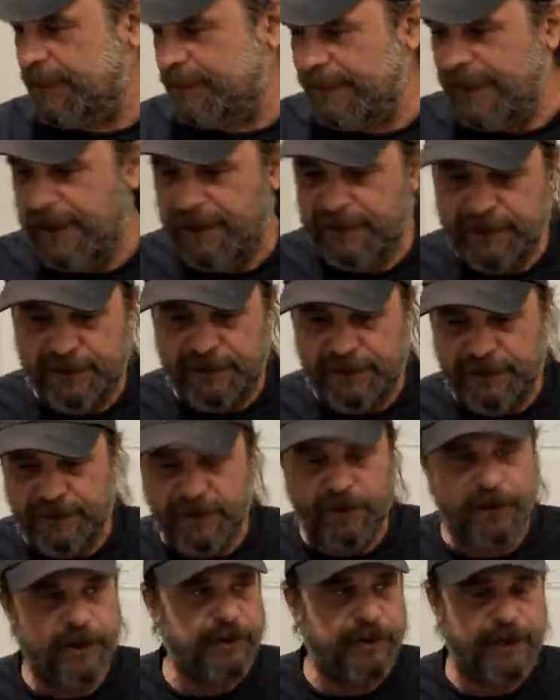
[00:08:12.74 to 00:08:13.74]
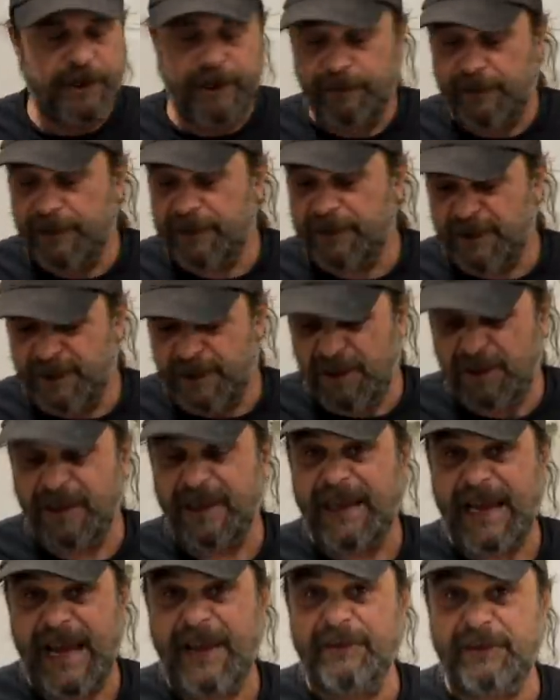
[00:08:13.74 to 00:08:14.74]
it around as you're going about your business, you're
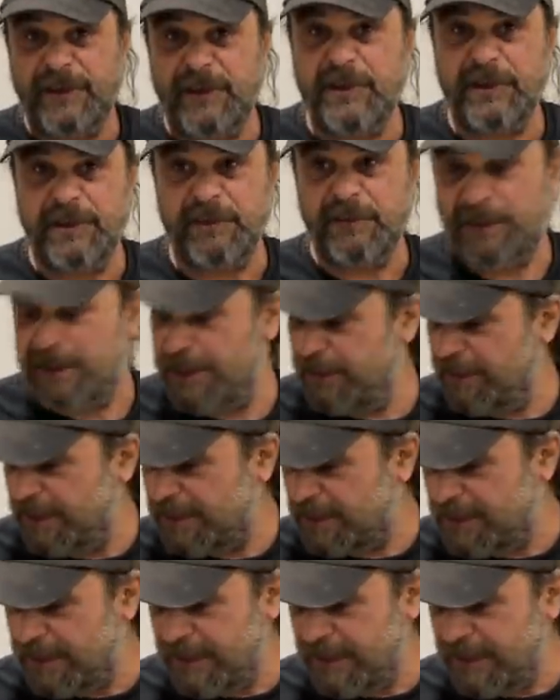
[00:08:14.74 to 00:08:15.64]
going to have to do some serious